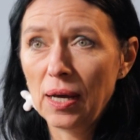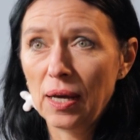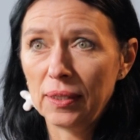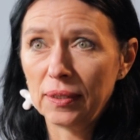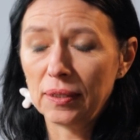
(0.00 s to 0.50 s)

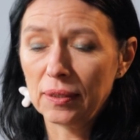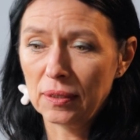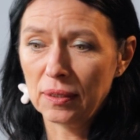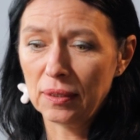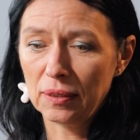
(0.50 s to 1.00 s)
And
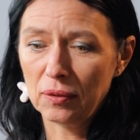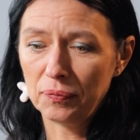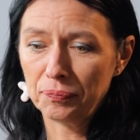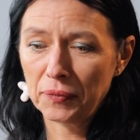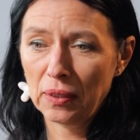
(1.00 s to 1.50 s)

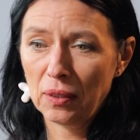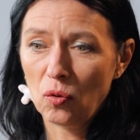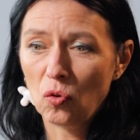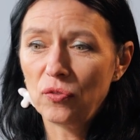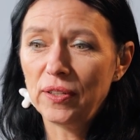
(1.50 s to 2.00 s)

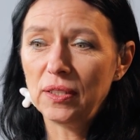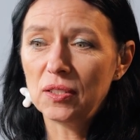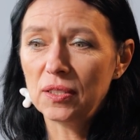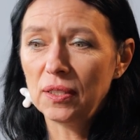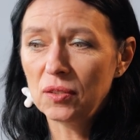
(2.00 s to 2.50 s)

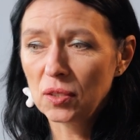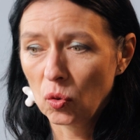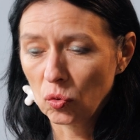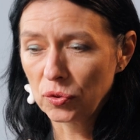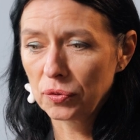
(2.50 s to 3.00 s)
already she
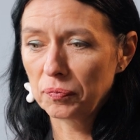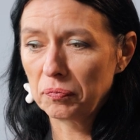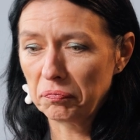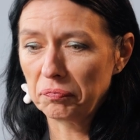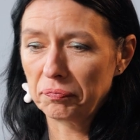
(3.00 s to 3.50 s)
told
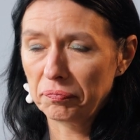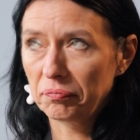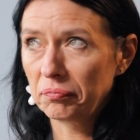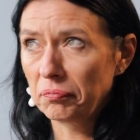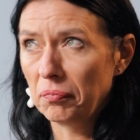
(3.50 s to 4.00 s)

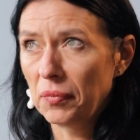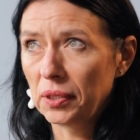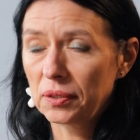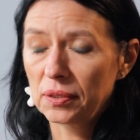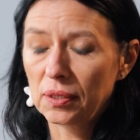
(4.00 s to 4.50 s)

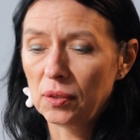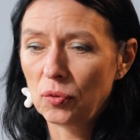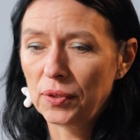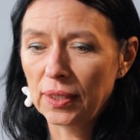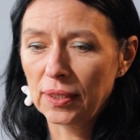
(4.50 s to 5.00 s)
months
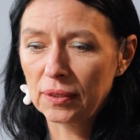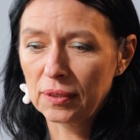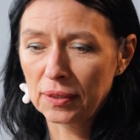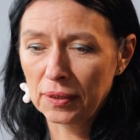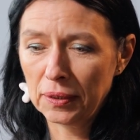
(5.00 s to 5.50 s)
ago
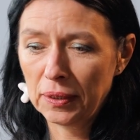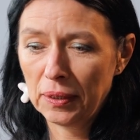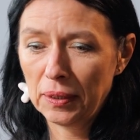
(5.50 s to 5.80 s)
that,